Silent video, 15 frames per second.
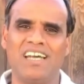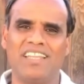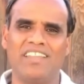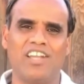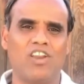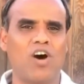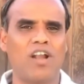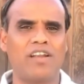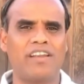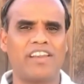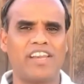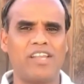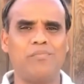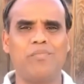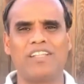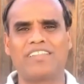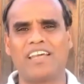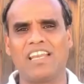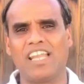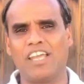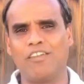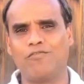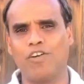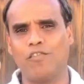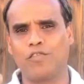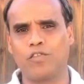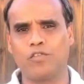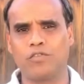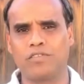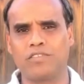The Lord rebuilt the life of
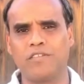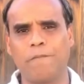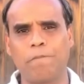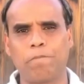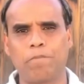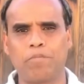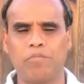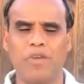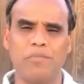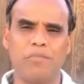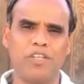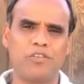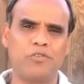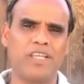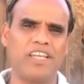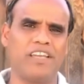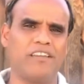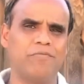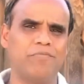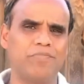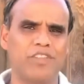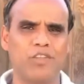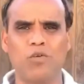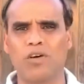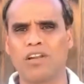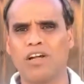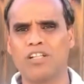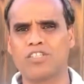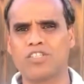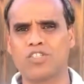Ruth. Maybe today you are
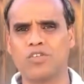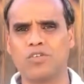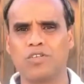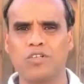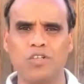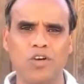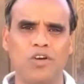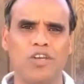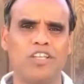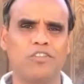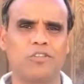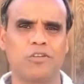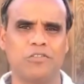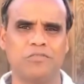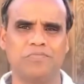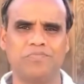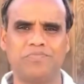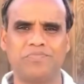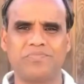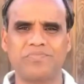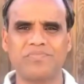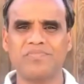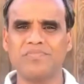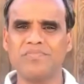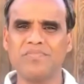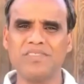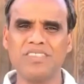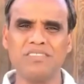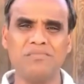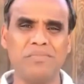also going through
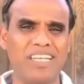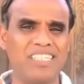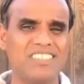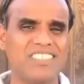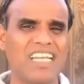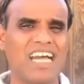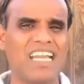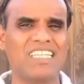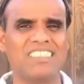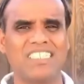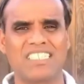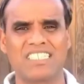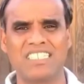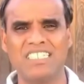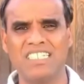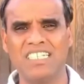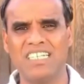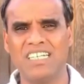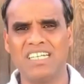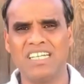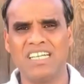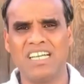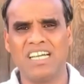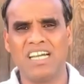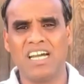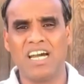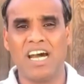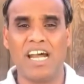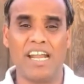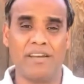many challenges
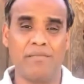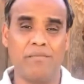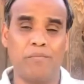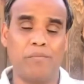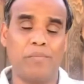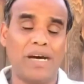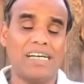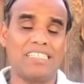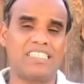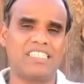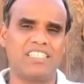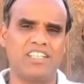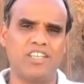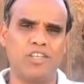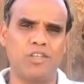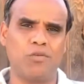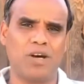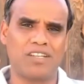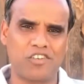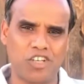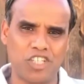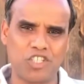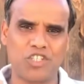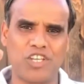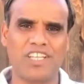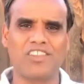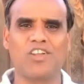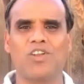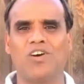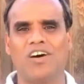and but you are trusting
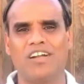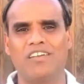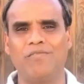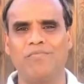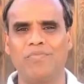the Lord.